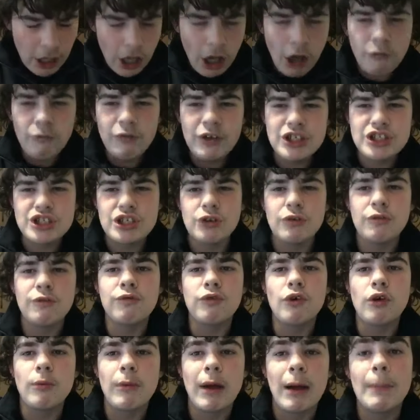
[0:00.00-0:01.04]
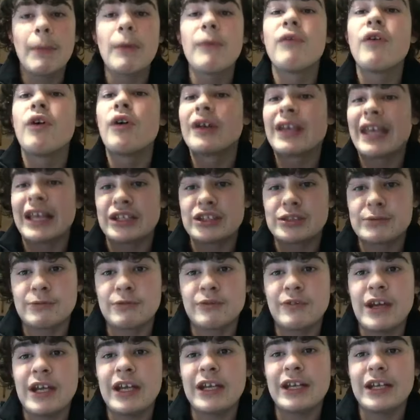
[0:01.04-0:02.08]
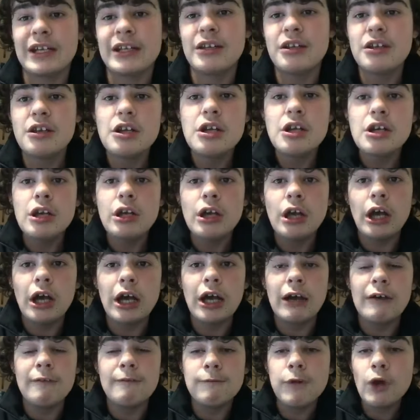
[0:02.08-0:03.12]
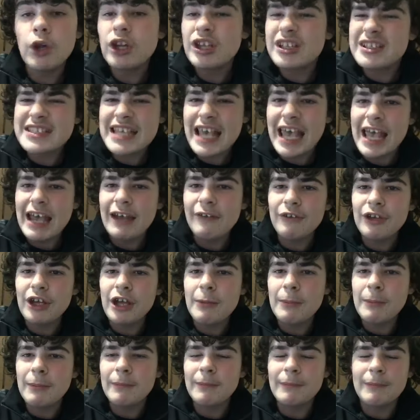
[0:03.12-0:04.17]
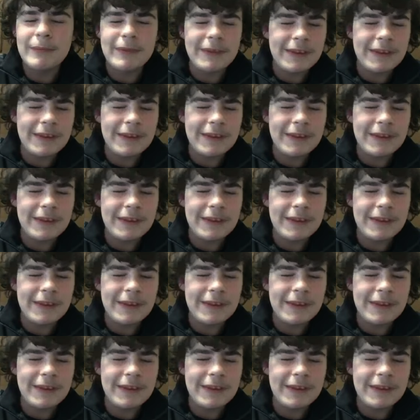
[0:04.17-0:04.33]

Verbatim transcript: original format before it gets upgraded. Uh, Volitarium,